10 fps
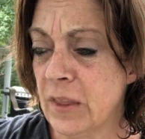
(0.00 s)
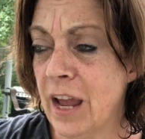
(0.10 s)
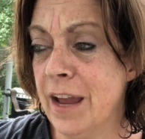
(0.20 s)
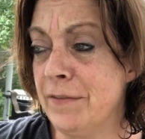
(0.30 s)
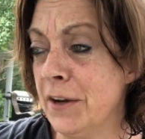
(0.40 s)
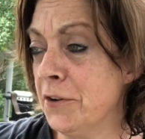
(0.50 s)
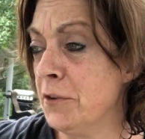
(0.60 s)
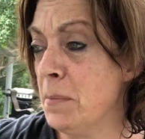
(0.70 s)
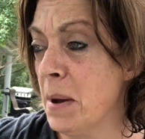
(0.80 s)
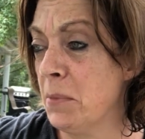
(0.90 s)
If I could
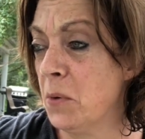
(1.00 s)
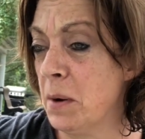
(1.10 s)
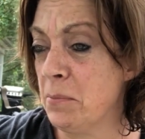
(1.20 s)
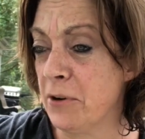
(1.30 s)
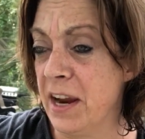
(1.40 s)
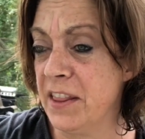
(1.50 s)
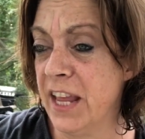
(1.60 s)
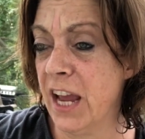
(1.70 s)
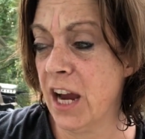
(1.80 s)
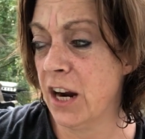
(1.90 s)
remember what brand
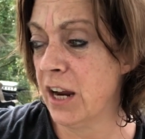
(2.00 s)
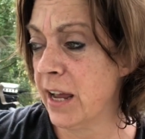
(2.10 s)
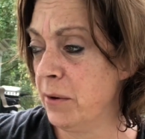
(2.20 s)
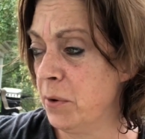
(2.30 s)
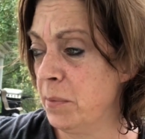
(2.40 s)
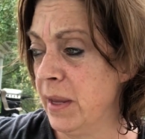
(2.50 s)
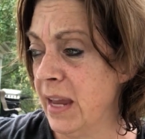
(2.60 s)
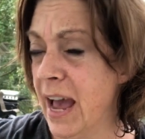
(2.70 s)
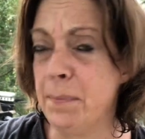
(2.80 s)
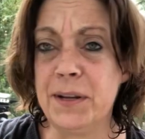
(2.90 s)
they are, I would be
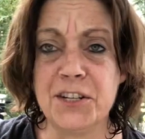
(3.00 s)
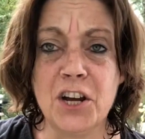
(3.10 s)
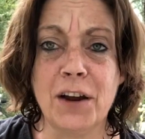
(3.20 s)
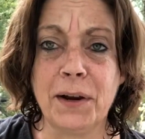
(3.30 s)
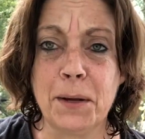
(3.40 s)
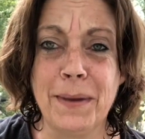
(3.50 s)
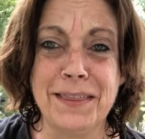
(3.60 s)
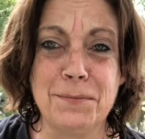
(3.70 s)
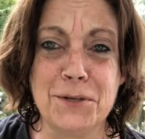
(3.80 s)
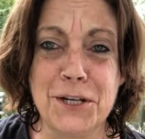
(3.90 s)
happy to not recommend
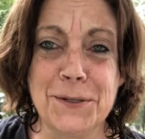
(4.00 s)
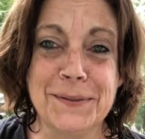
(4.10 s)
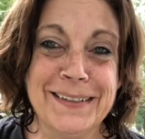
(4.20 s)
them to you.